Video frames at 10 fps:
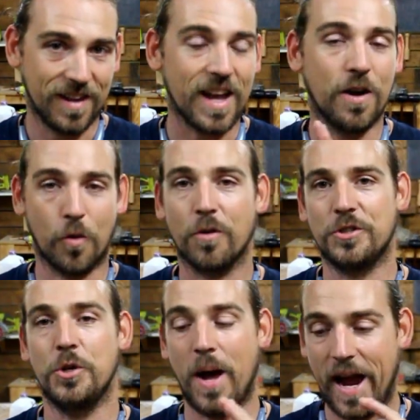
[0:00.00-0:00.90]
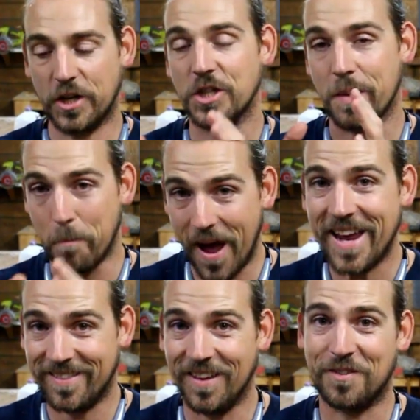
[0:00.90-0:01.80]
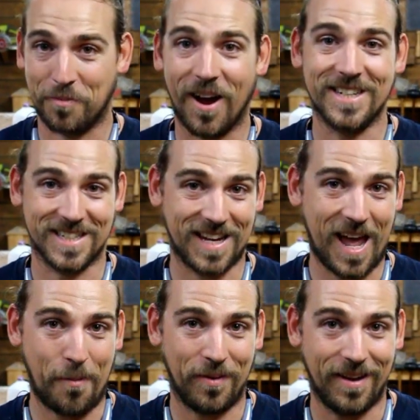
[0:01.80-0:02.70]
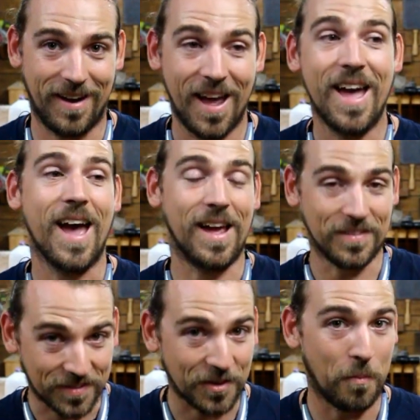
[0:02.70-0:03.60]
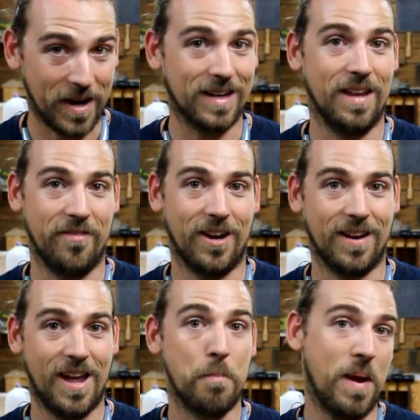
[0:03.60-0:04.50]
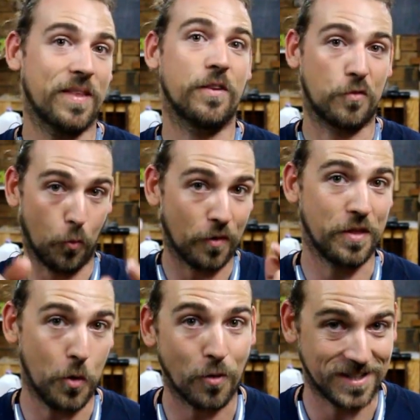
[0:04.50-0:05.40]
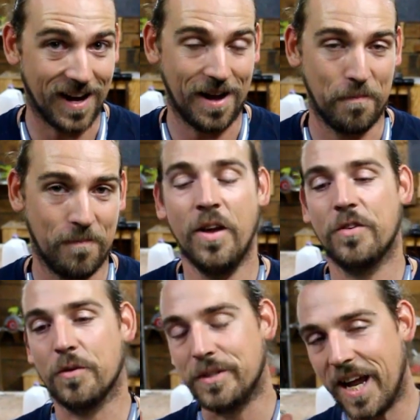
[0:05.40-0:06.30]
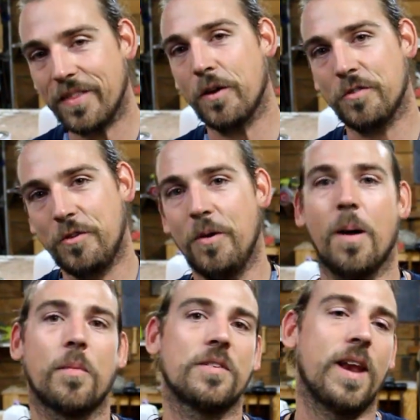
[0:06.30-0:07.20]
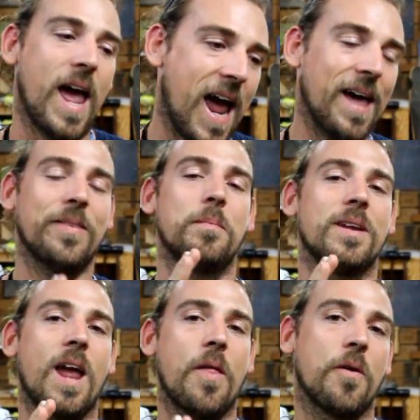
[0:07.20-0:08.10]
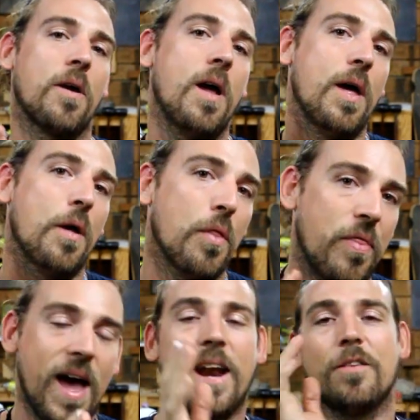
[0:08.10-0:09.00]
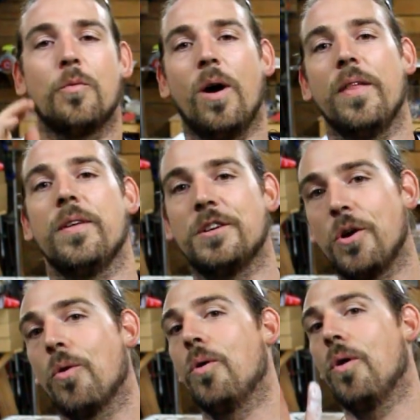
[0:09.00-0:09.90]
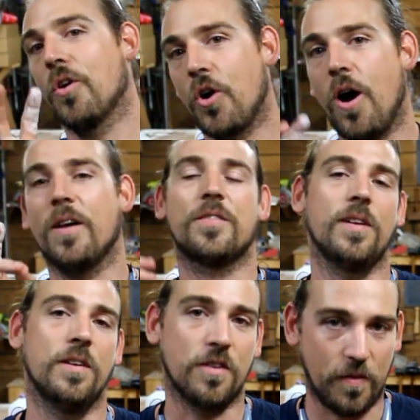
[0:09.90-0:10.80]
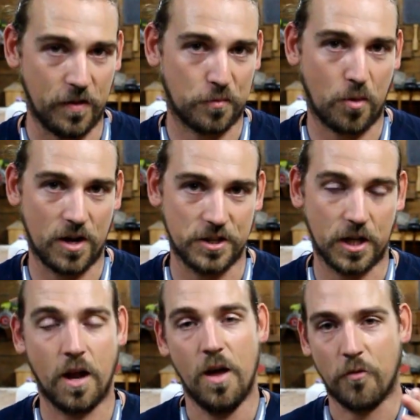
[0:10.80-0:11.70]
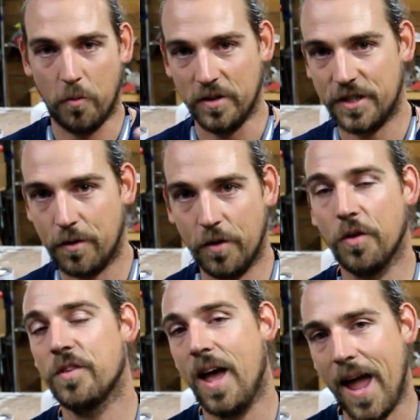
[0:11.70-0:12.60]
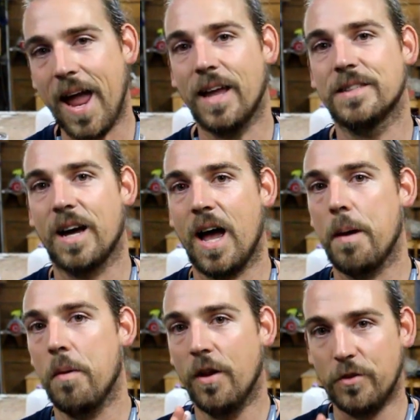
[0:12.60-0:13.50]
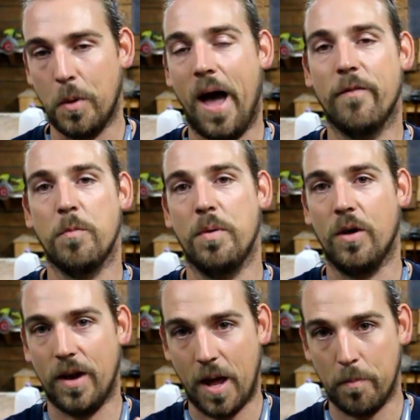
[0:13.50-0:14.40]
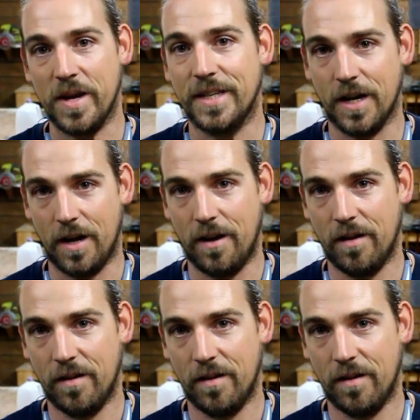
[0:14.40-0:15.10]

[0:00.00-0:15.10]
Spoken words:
in order to actually make this project happen and still make a living and make this worth your time. So take those two numbers and add them together. That is what the total cost is on this project for materials and time to have it built and be done.